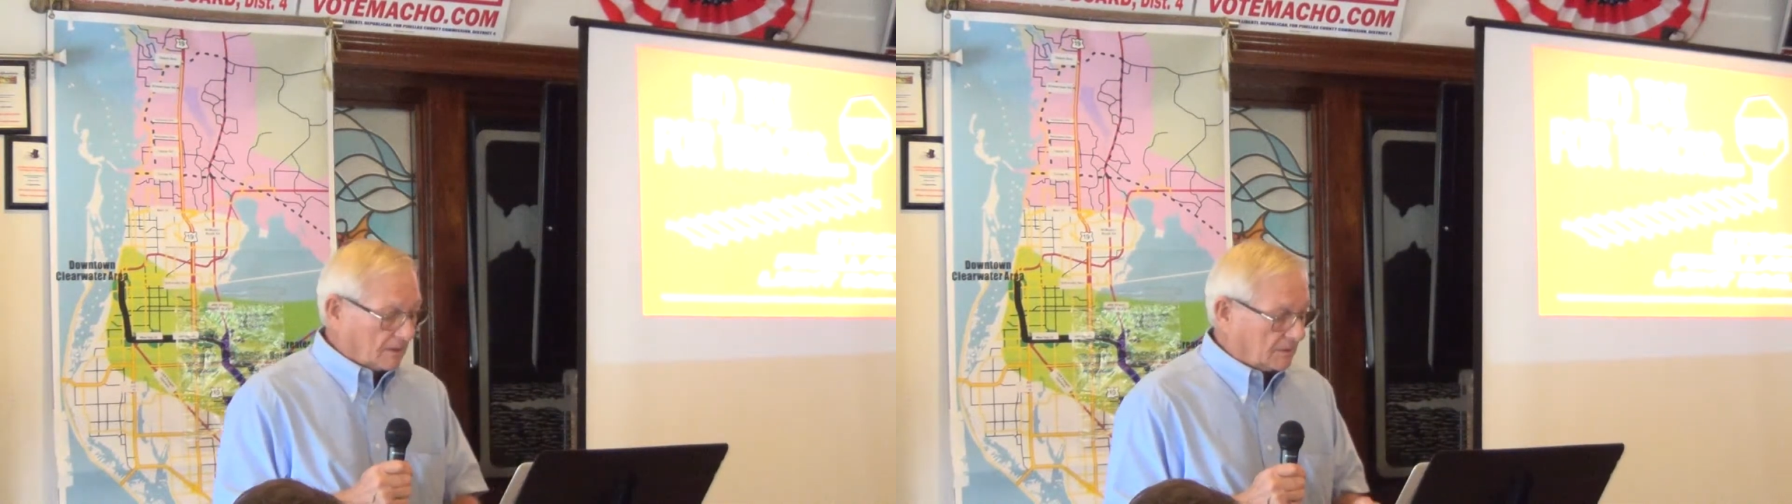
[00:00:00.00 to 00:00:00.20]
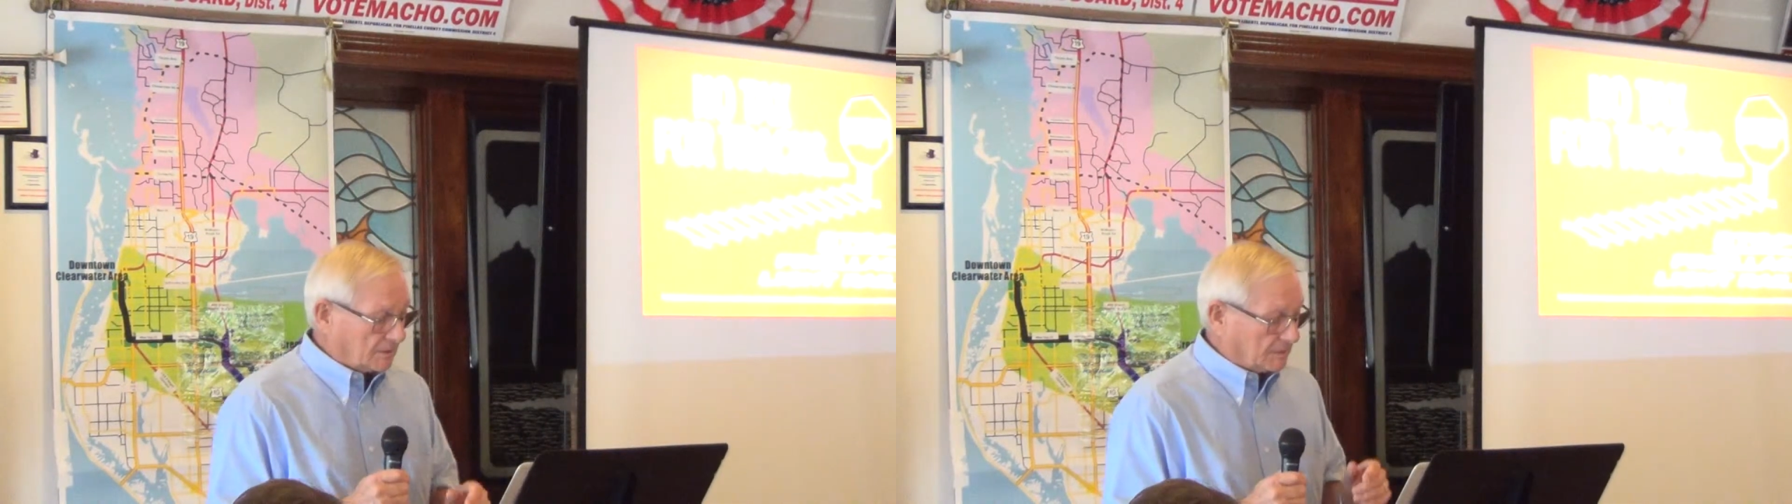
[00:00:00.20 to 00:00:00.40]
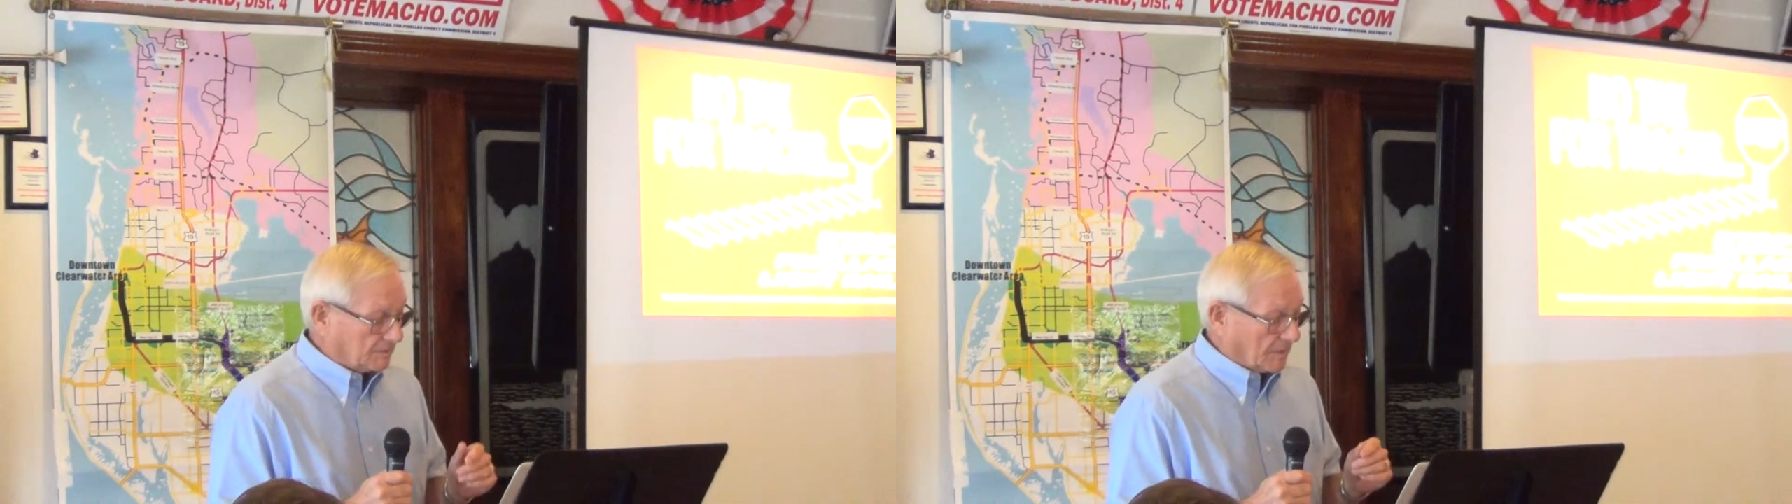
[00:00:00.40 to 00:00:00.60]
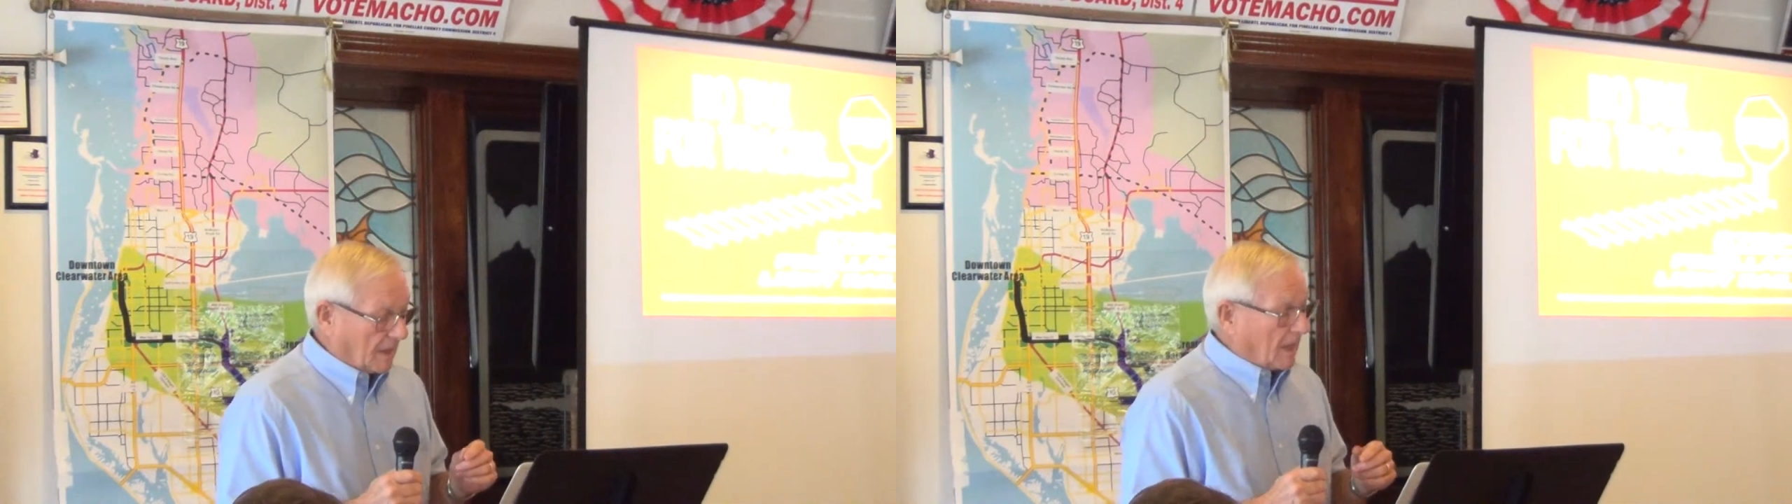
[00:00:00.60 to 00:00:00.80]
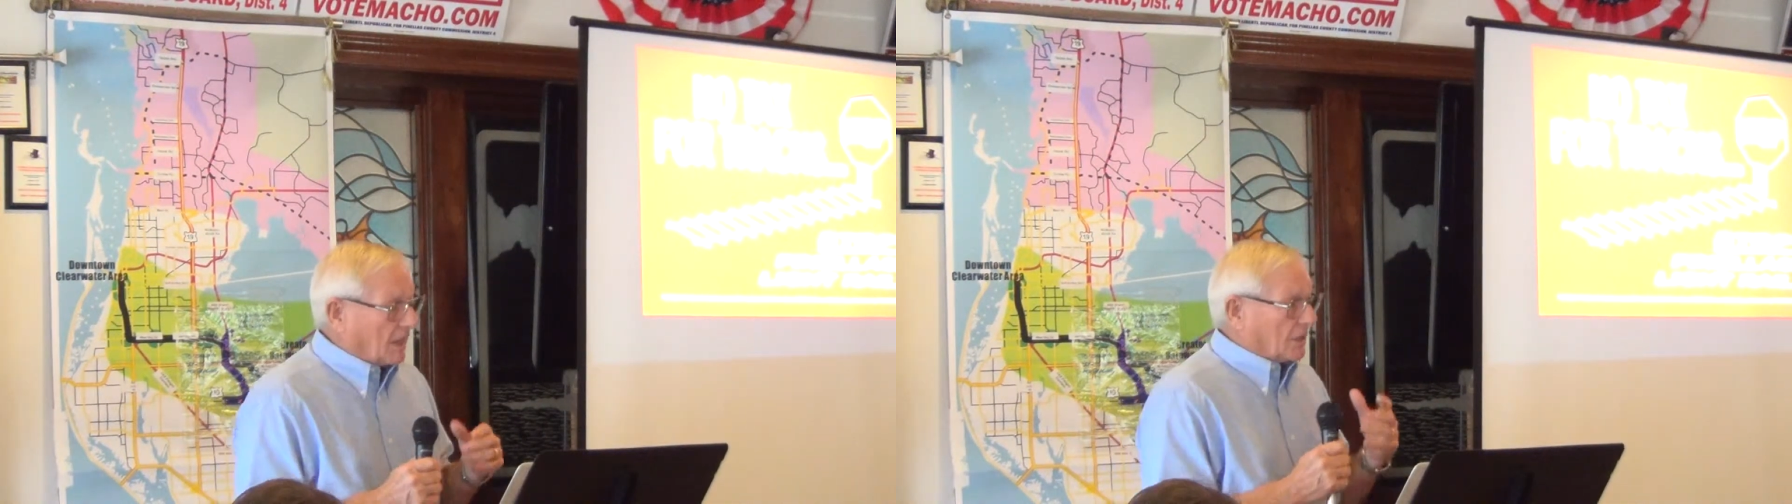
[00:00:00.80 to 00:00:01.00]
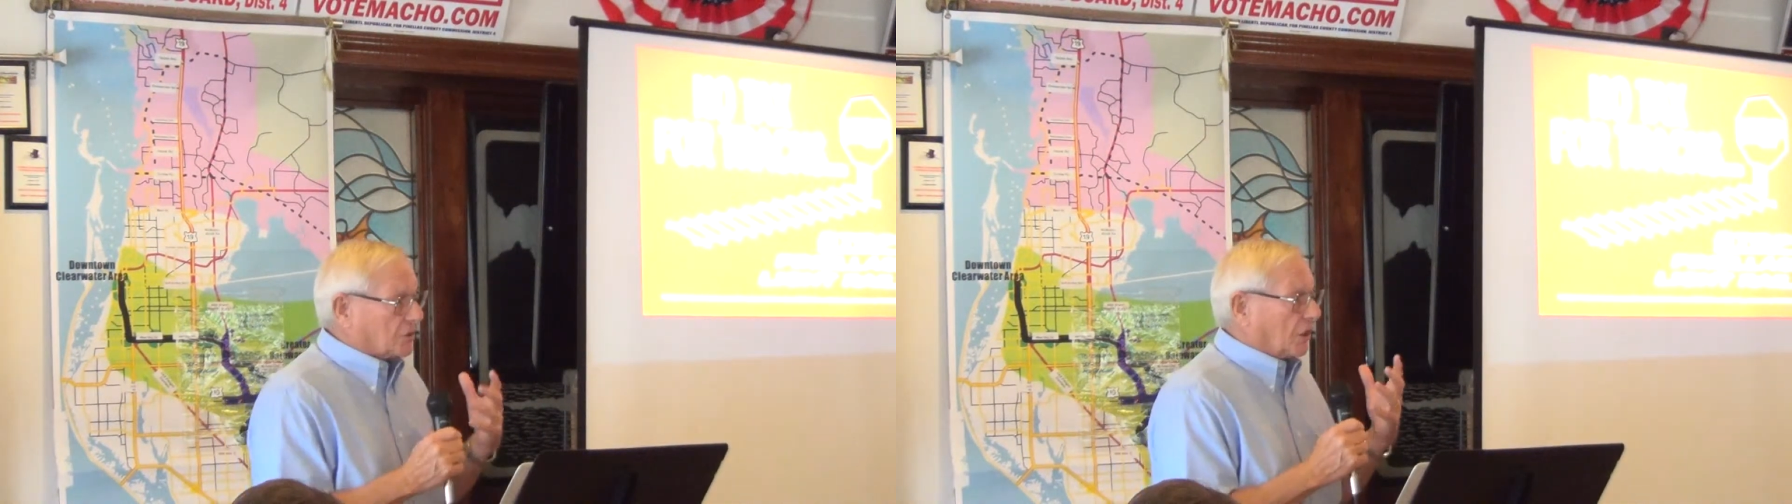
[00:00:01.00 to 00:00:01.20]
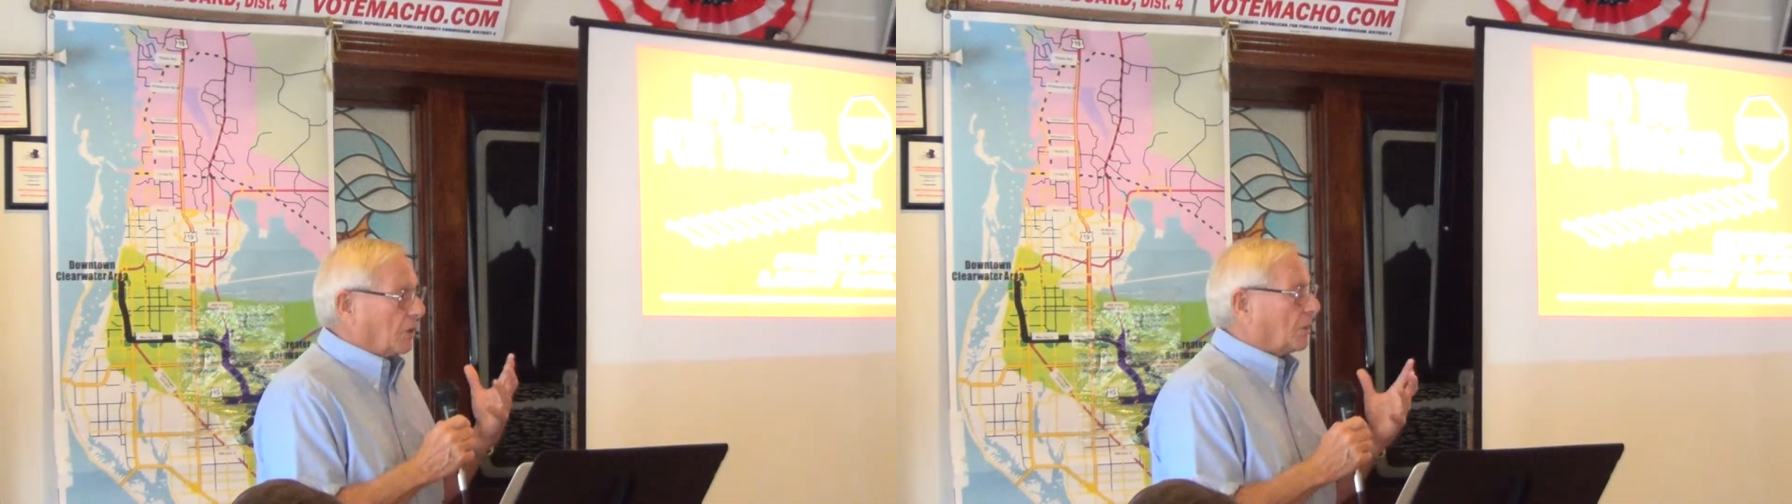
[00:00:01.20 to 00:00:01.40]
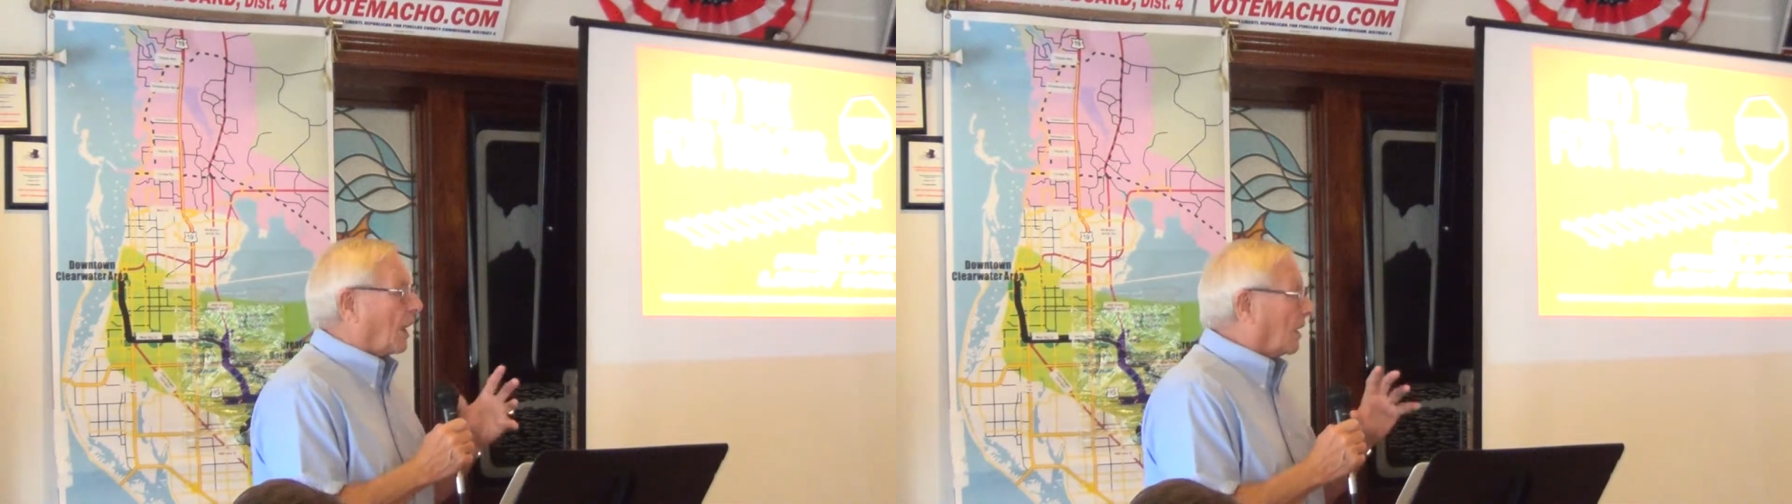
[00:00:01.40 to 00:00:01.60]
it. So